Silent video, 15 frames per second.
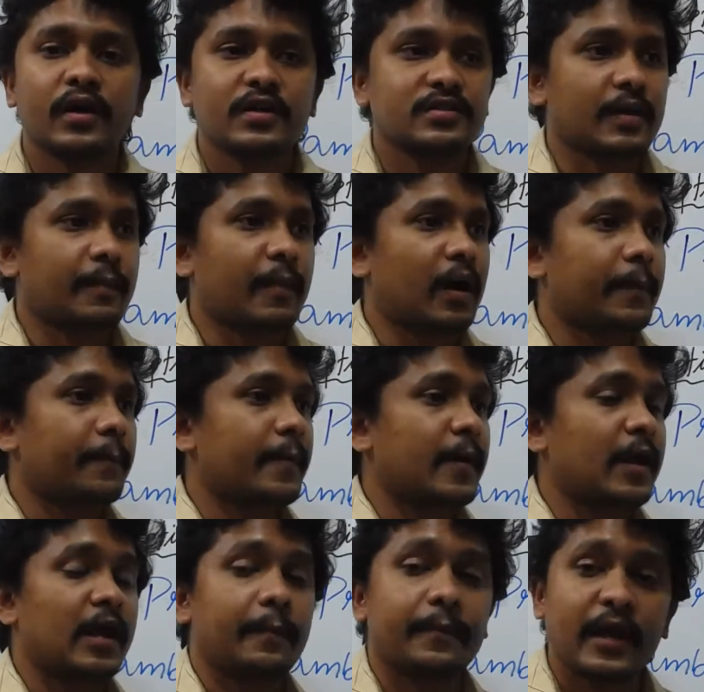Some are
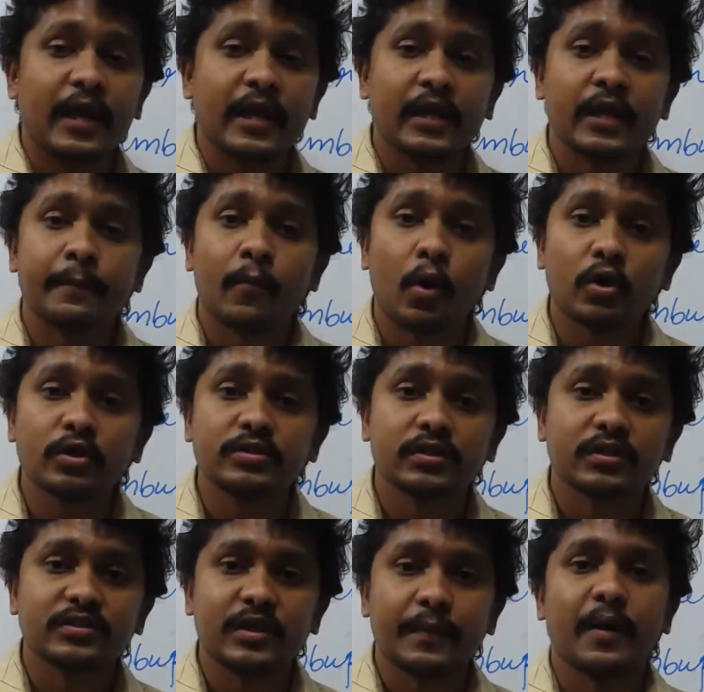praying in mosque,
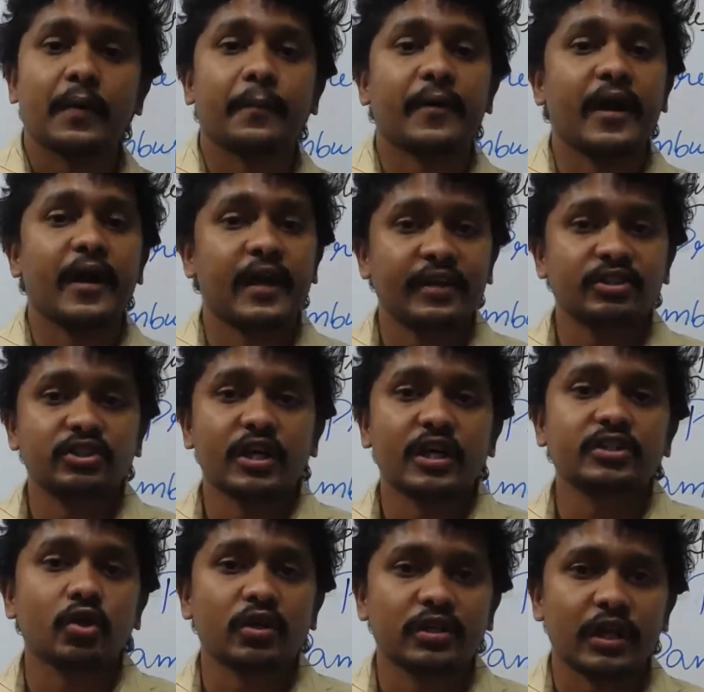some are praying in
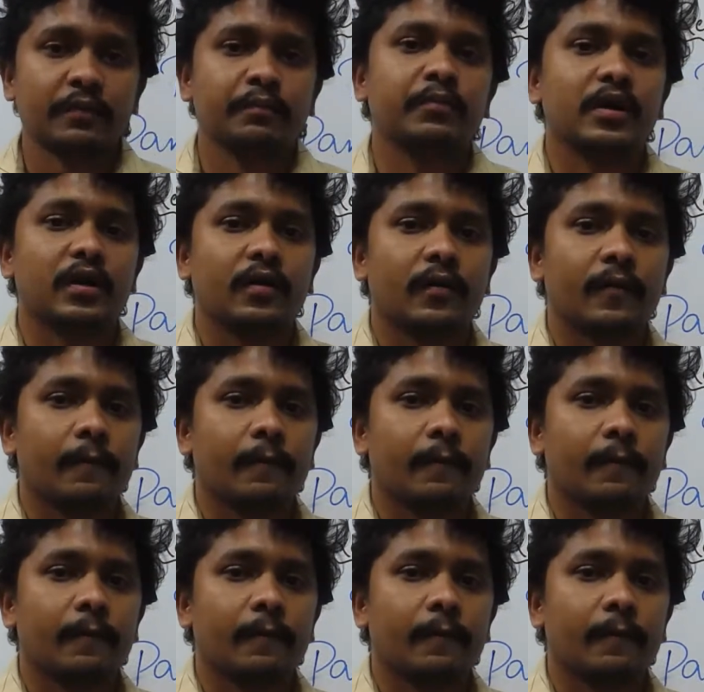church or temple.